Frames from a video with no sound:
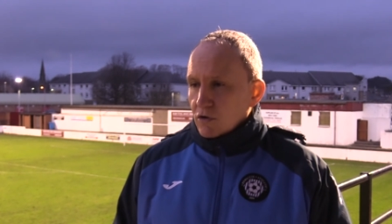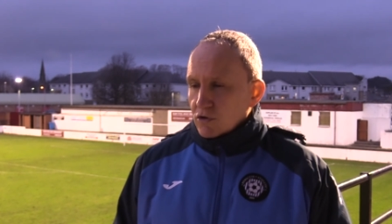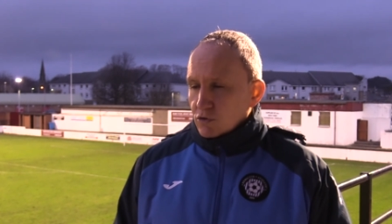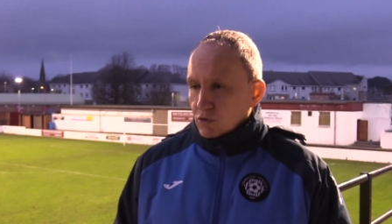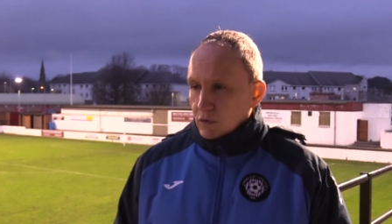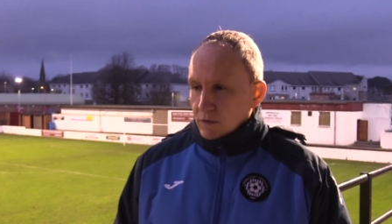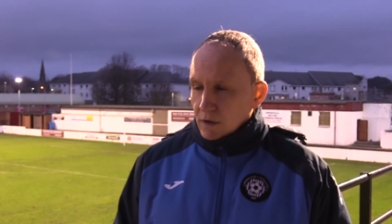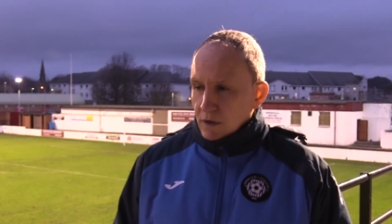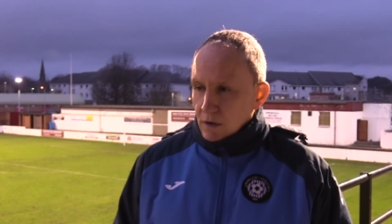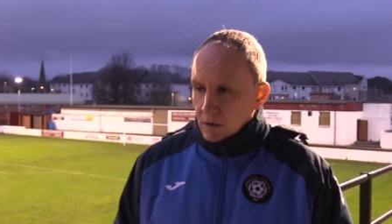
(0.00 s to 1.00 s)
So,
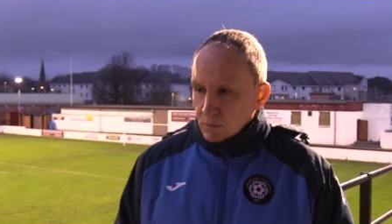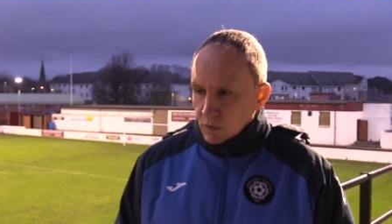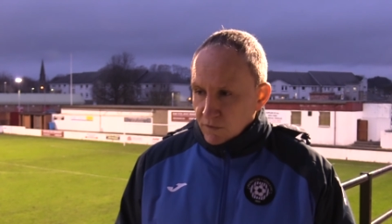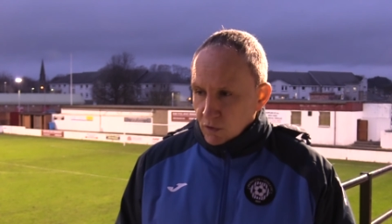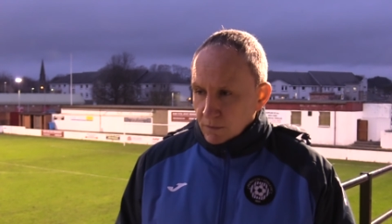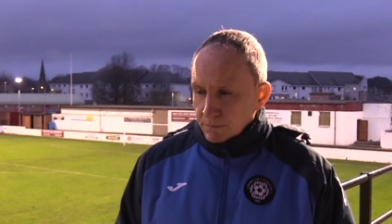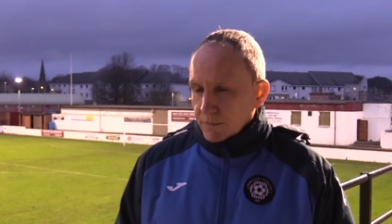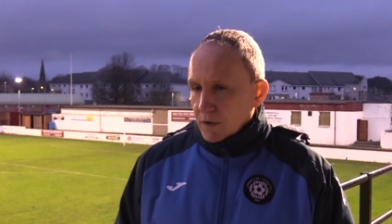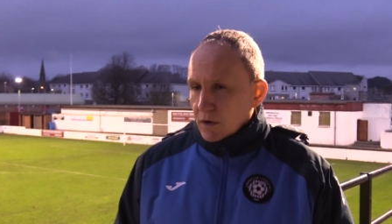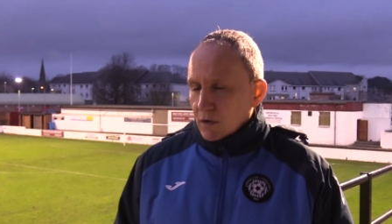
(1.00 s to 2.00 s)
moving on,
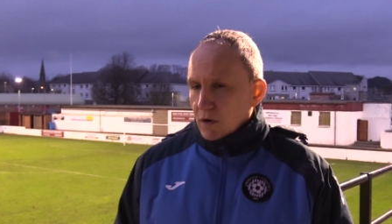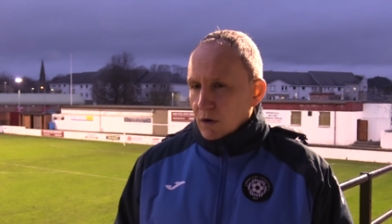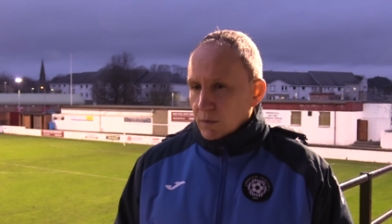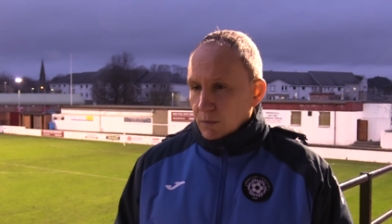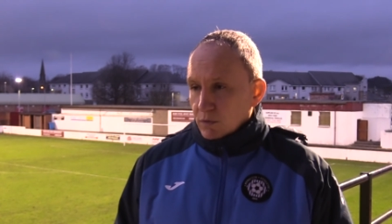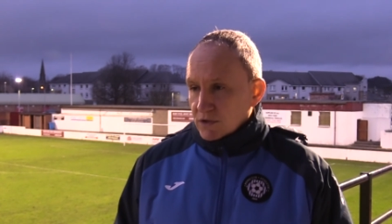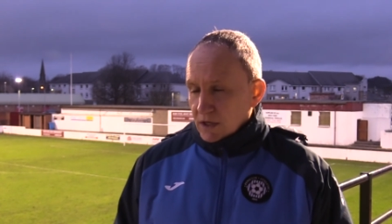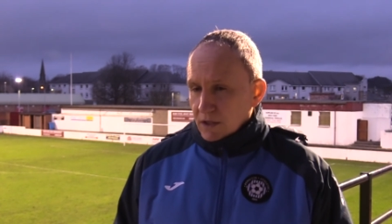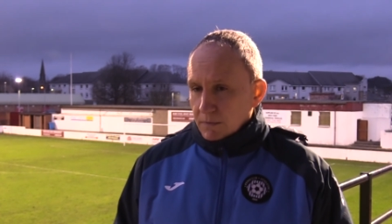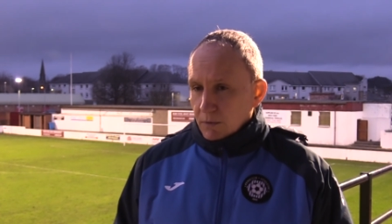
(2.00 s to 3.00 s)
we will
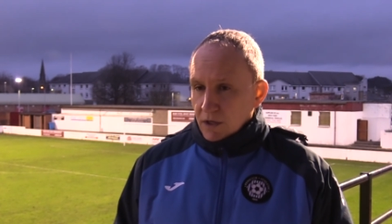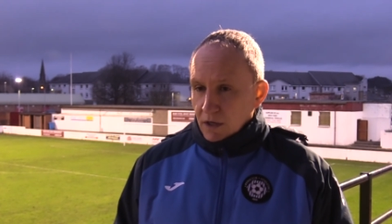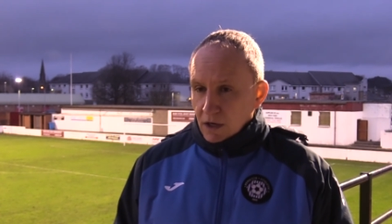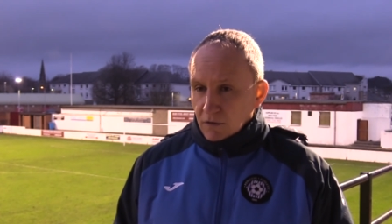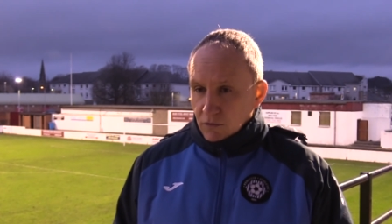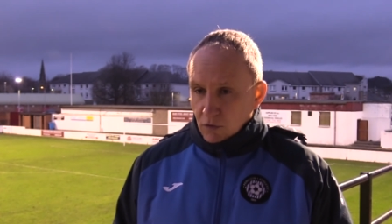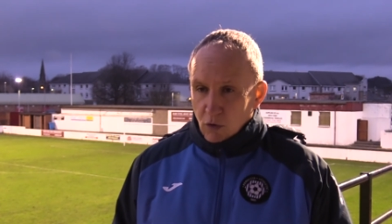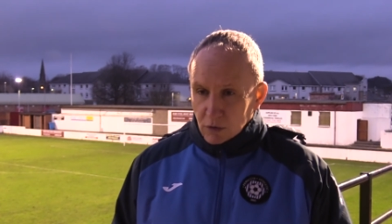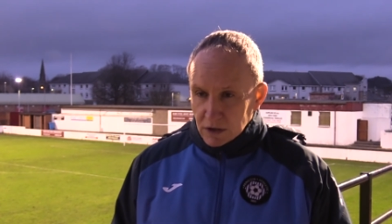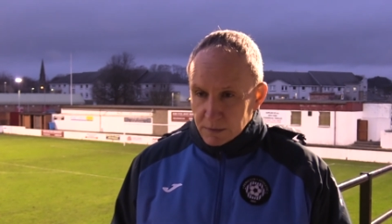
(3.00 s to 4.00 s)
certainly be working hard
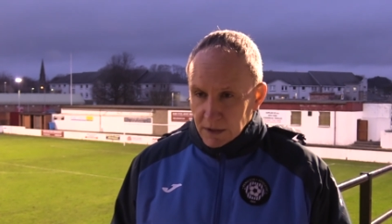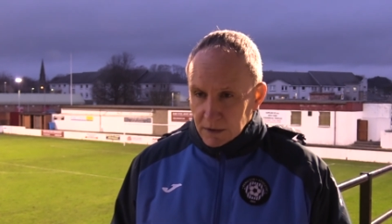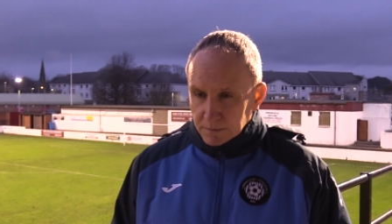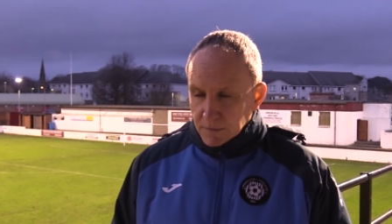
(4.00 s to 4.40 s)
all next week,